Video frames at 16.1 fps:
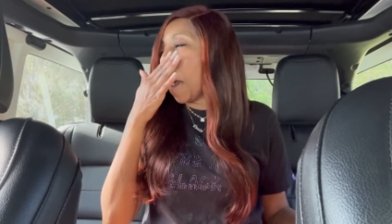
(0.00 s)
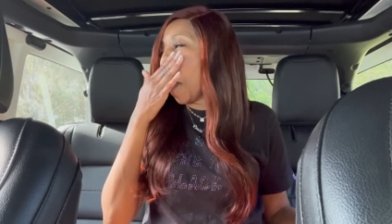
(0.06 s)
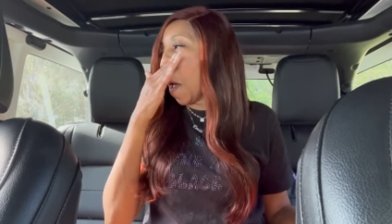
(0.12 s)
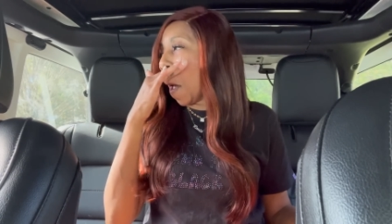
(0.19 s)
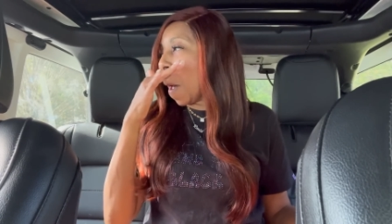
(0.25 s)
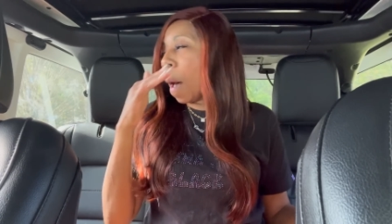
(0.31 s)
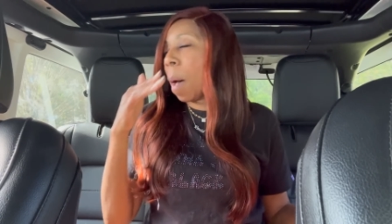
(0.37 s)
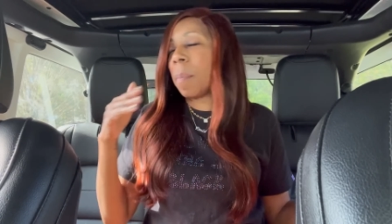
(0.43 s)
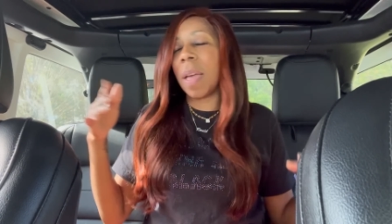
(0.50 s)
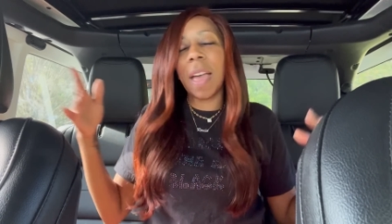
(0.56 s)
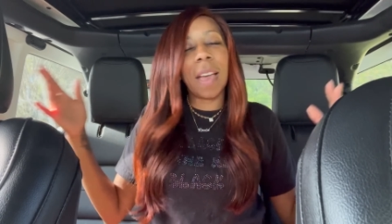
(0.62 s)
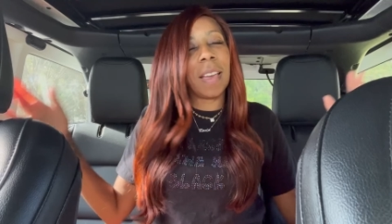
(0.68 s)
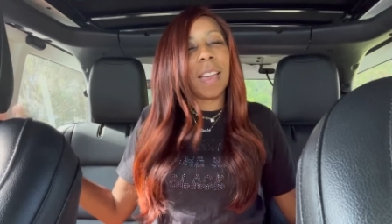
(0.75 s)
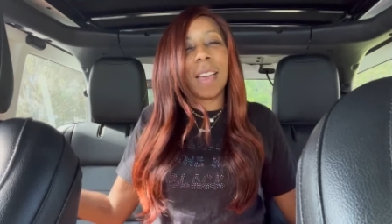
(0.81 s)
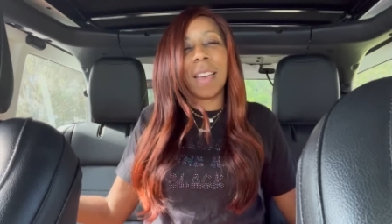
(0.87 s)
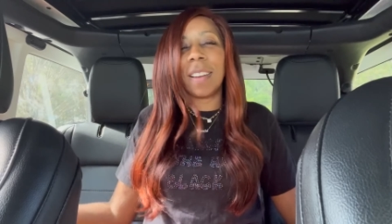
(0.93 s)
Um, and,
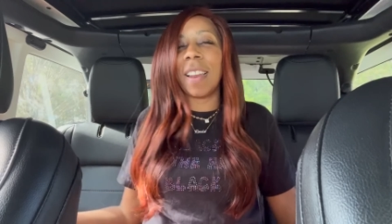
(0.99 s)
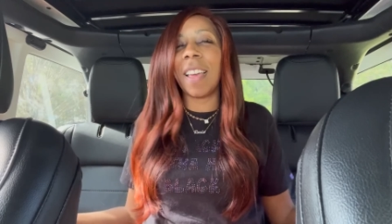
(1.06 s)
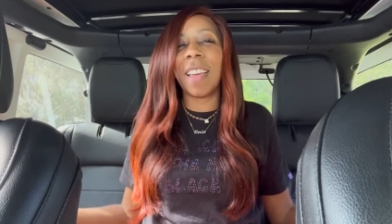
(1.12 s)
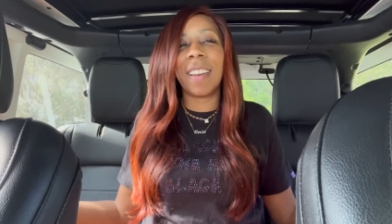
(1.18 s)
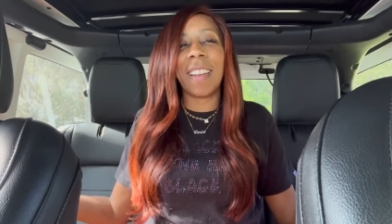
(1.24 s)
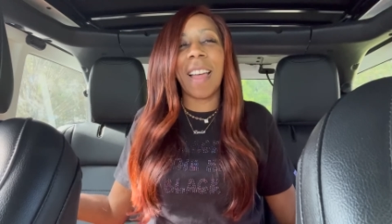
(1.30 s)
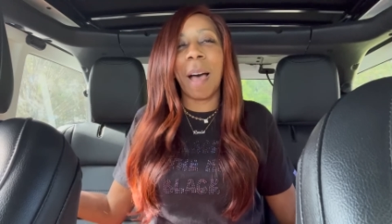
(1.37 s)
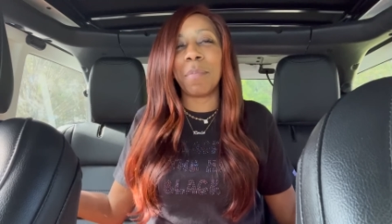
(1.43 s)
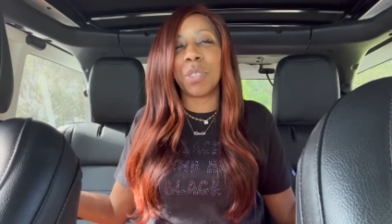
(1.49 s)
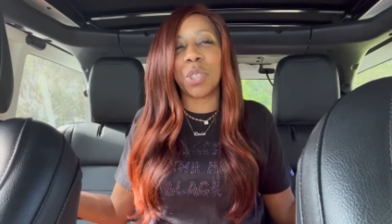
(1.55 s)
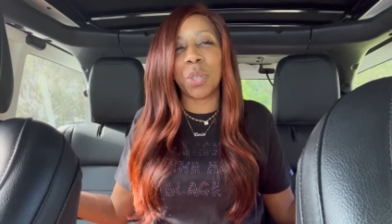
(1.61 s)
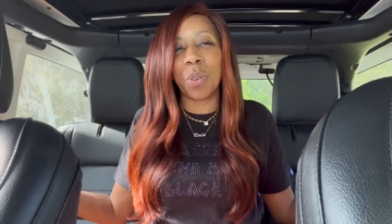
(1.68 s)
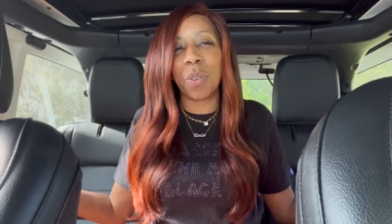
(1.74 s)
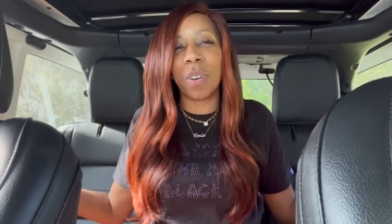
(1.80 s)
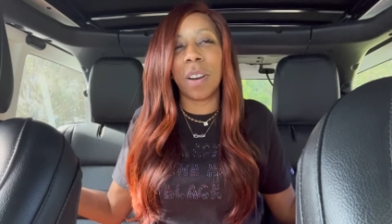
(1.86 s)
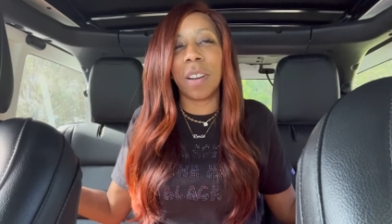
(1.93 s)
and, and I'm
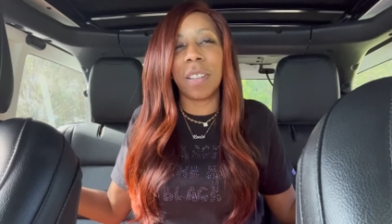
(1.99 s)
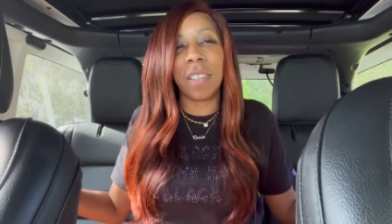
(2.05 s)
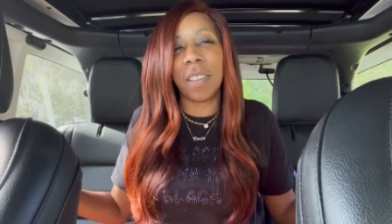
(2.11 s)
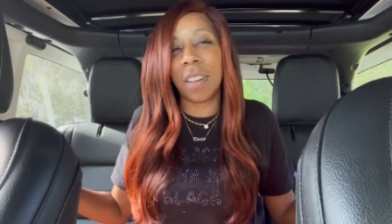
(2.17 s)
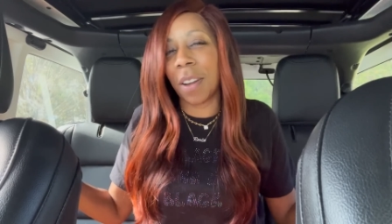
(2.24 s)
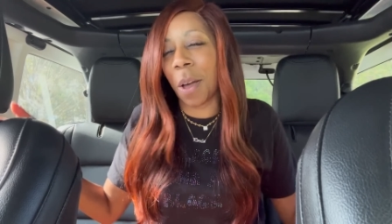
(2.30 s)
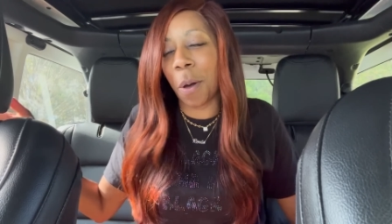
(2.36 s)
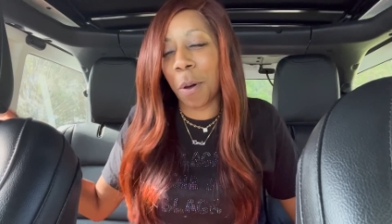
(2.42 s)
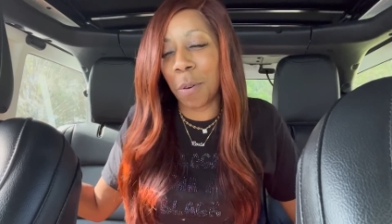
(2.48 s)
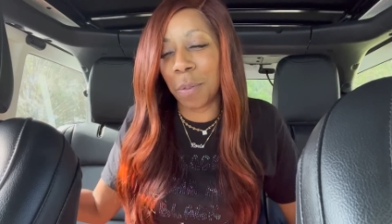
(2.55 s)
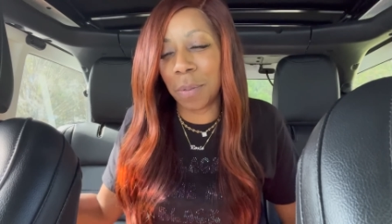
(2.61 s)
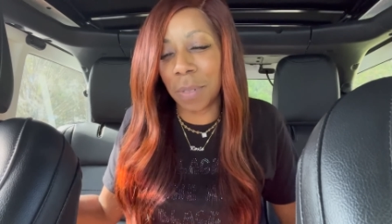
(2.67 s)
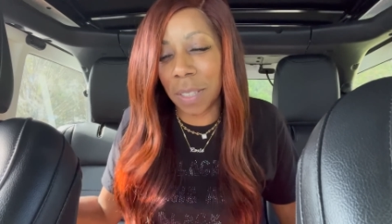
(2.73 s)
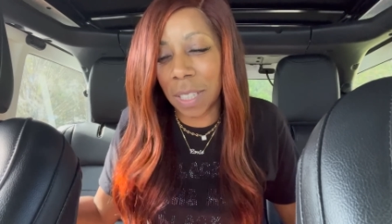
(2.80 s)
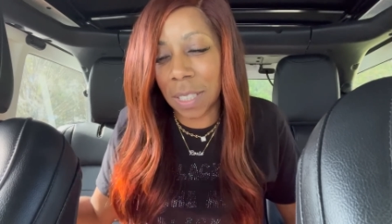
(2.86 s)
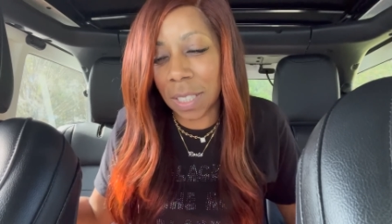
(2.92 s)
sure, you
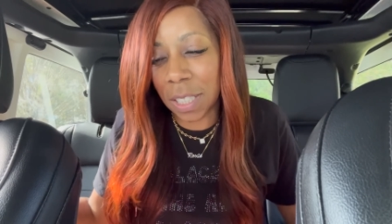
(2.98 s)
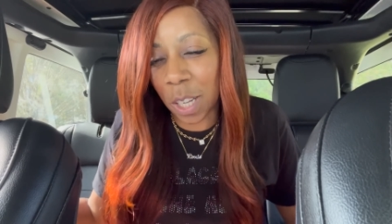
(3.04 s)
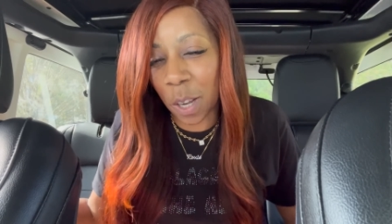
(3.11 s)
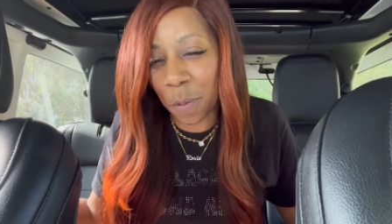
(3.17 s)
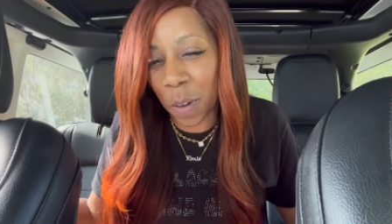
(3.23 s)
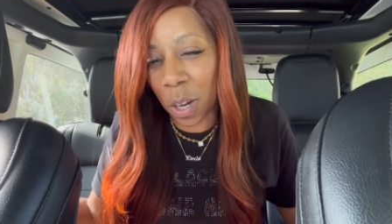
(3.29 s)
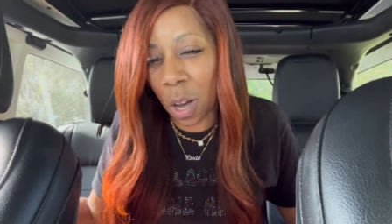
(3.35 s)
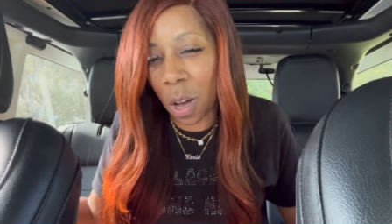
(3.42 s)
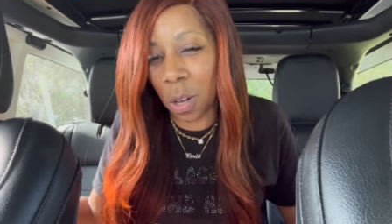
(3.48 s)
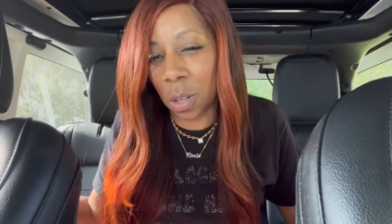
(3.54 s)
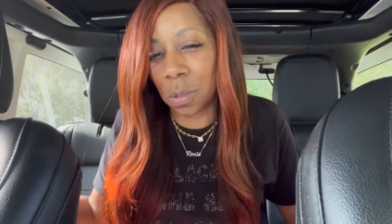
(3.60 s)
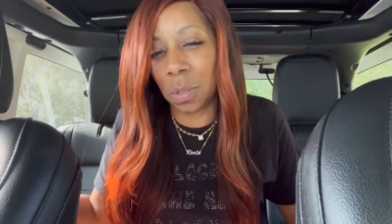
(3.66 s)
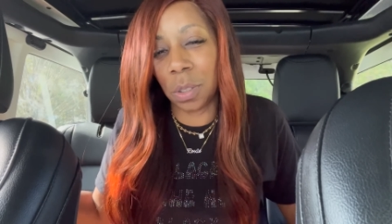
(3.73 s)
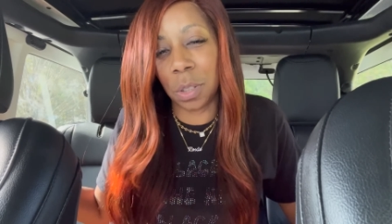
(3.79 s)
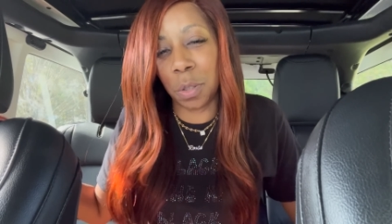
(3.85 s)
know, it's difficult.